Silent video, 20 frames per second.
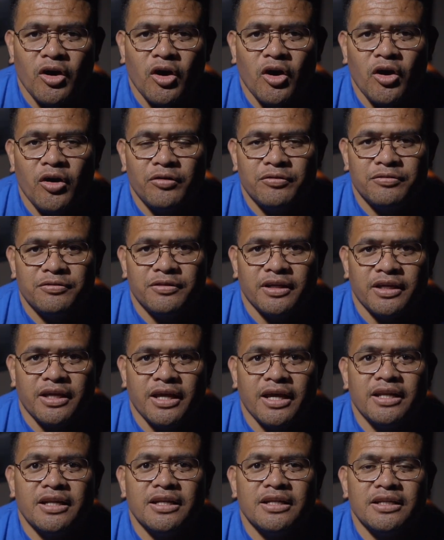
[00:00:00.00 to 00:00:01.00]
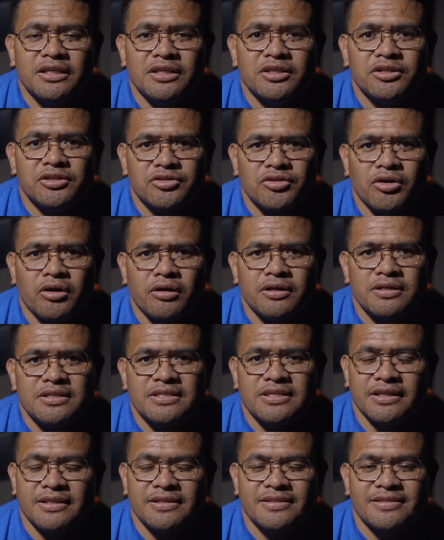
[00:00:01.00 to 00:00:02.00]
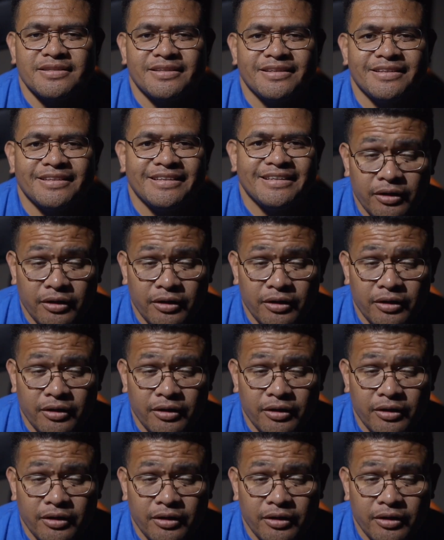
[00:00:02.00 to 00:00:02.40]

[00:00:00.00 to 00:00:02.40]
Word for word: of the Canon EOS R6.